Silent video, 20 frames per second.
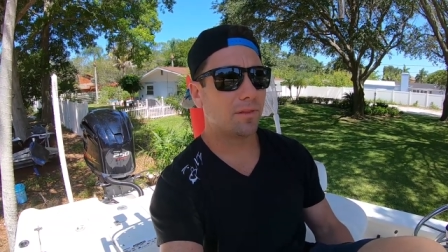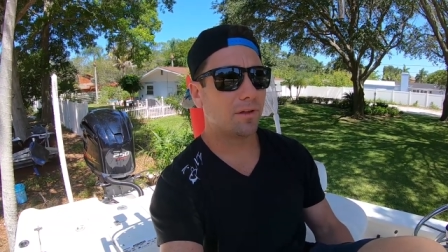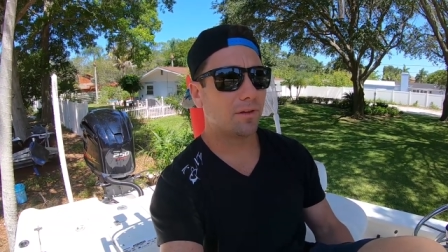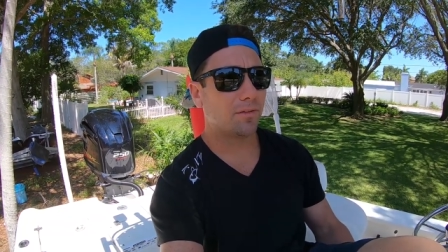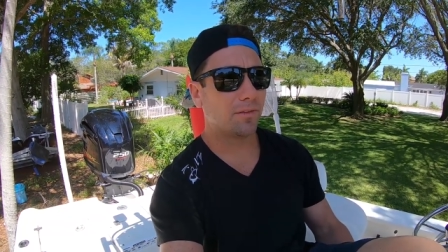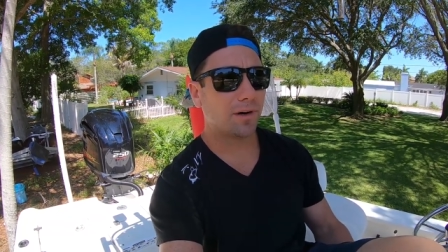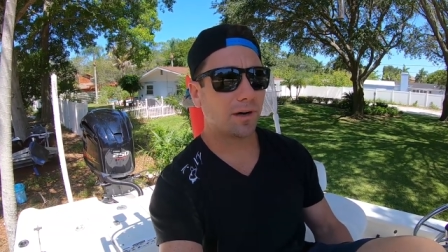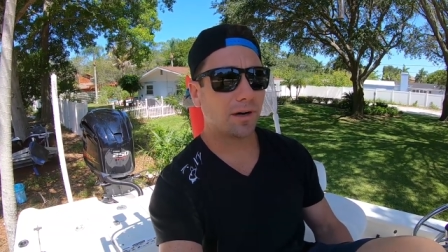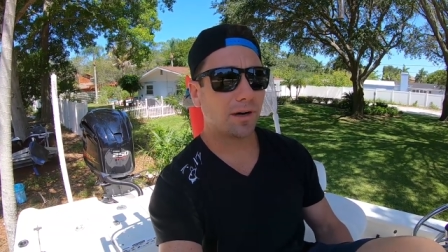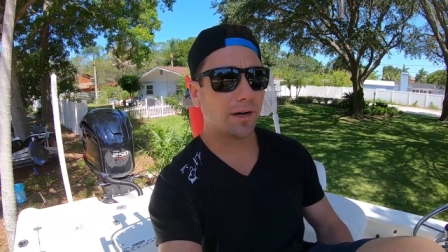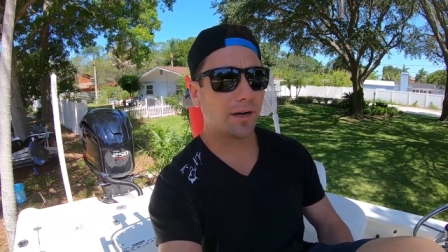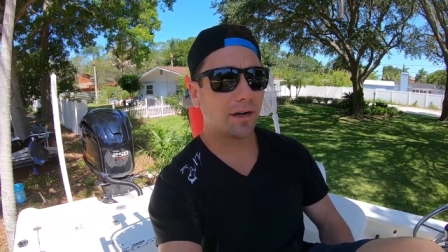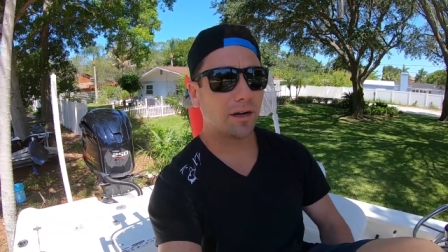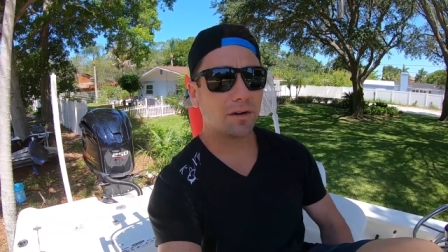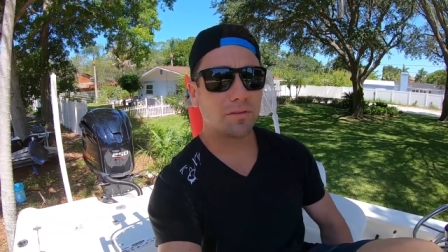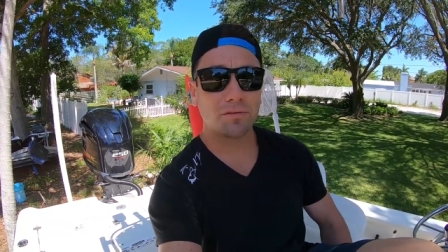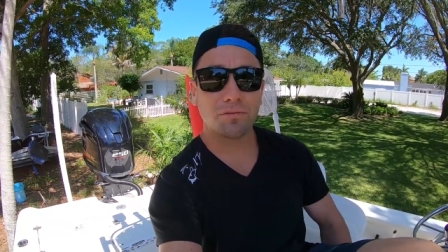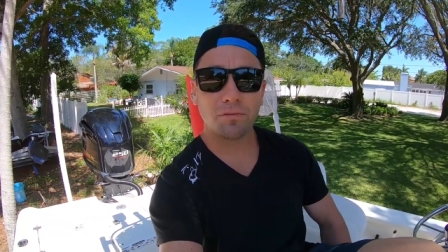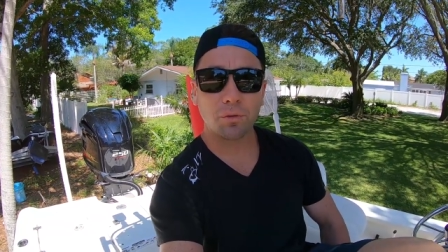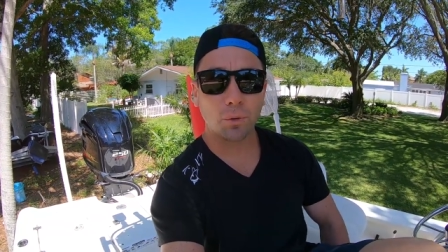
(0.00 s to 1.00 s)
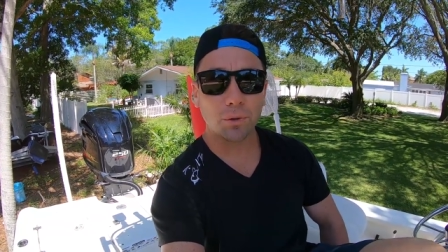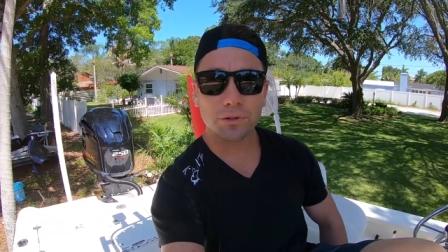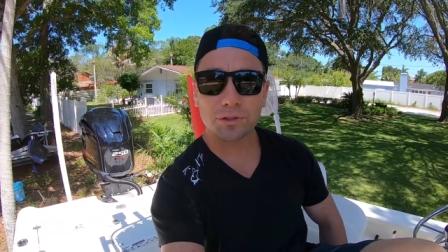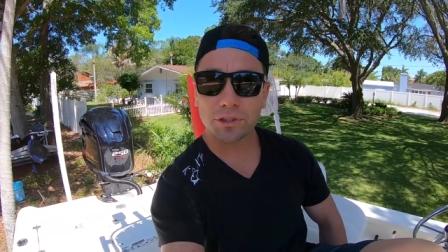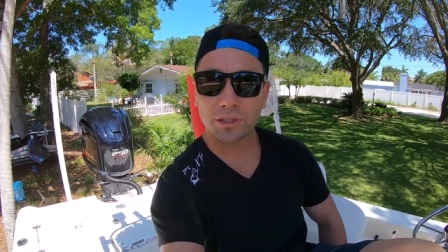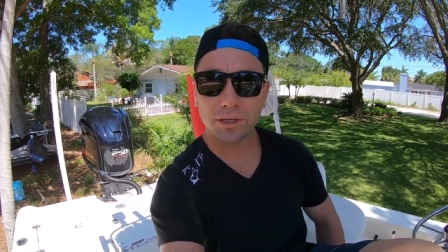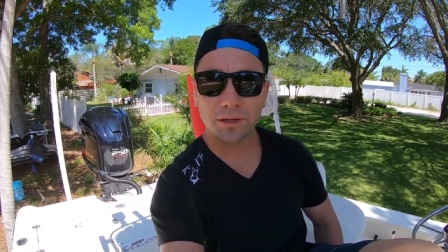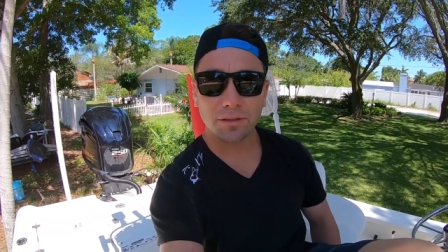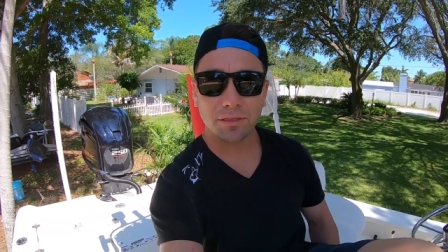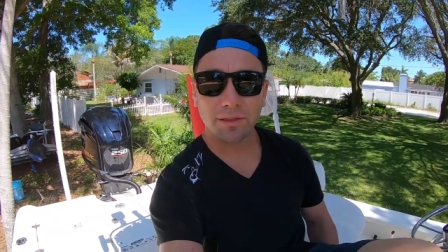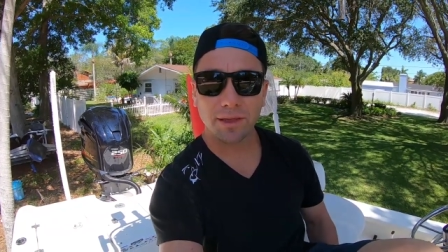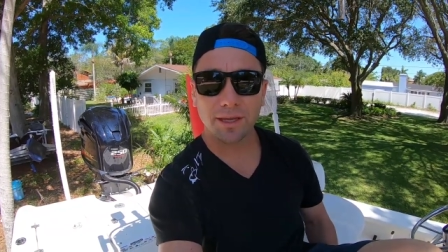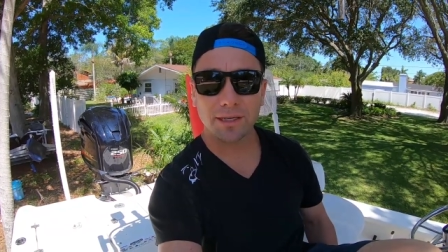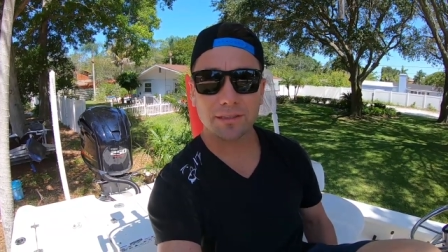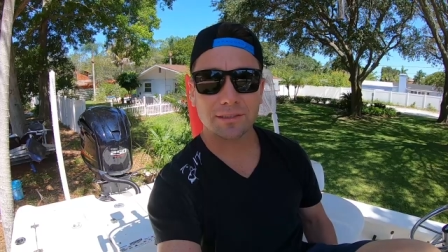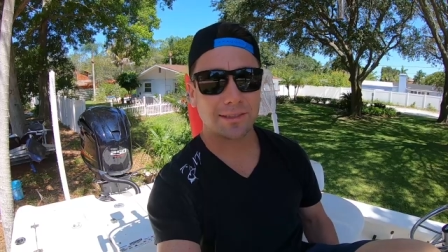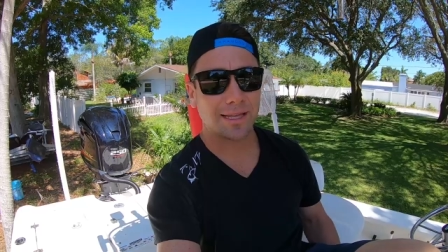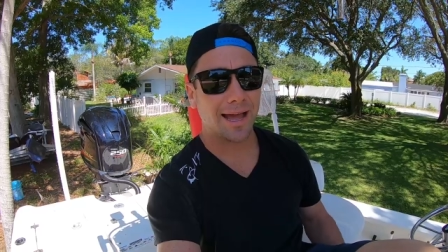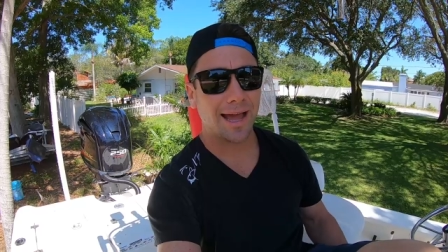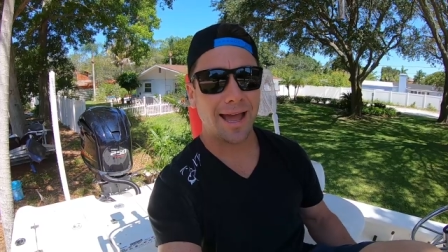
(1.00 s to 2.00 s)
they're very unfortunate
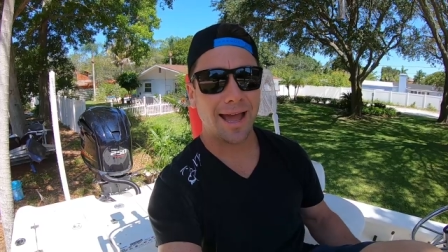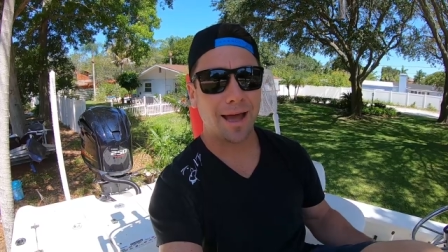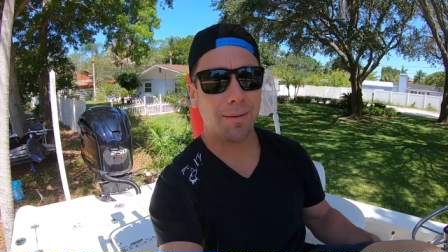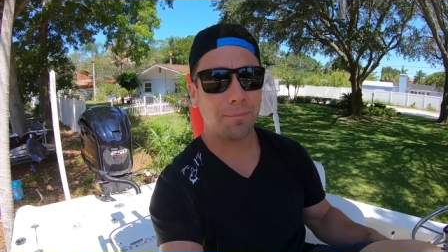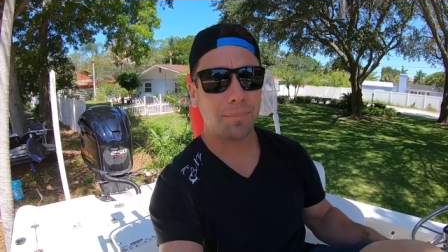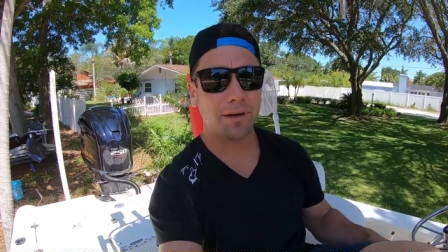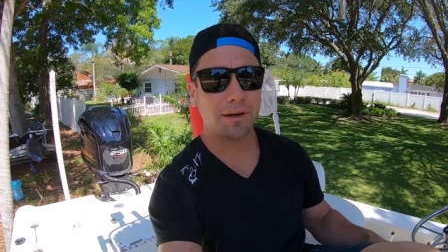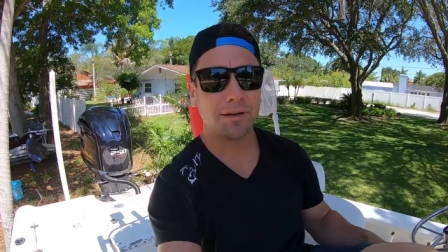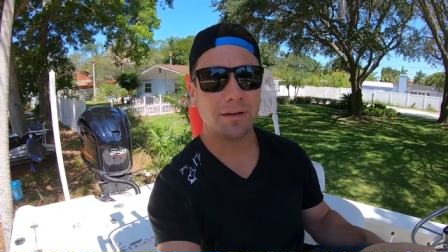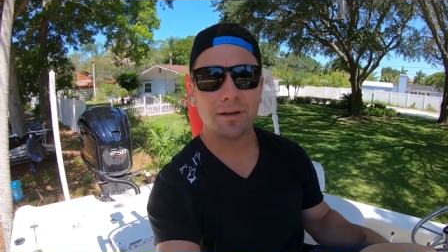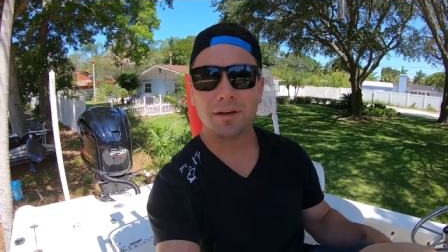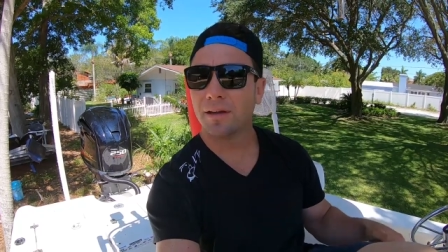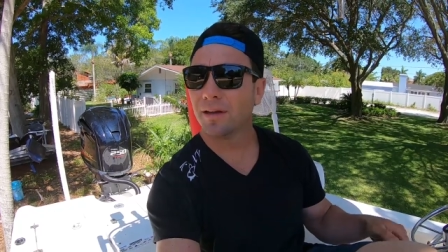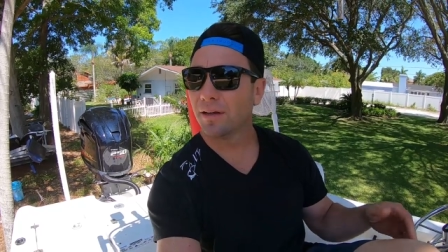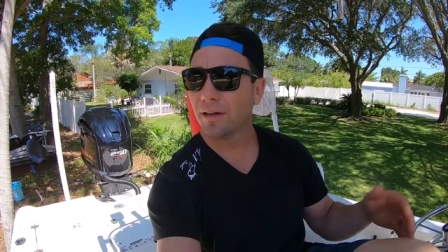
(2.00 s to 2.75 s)
things that happen,